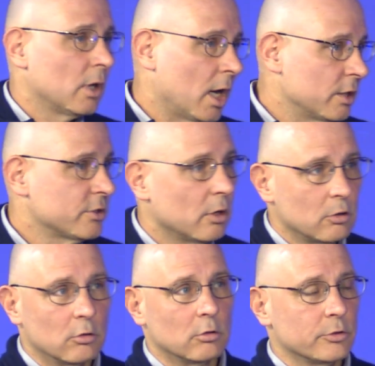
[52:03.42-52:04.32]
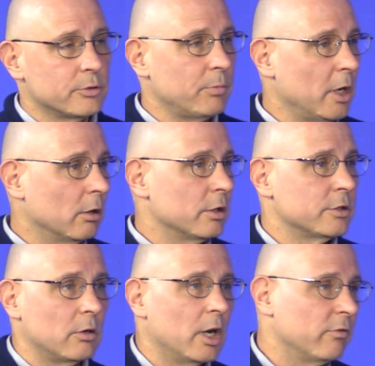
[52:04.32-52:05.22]
aunts, uncles,
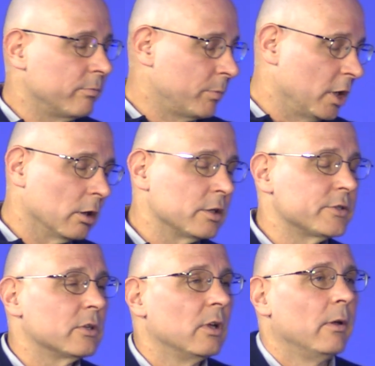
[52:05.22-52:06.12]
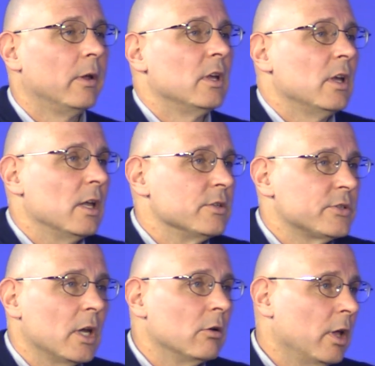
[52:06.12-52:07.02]
parents, grandparents and
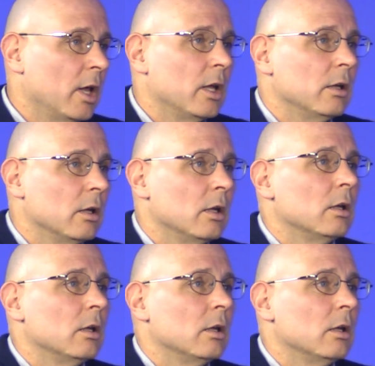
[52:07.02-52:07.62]
say, okay,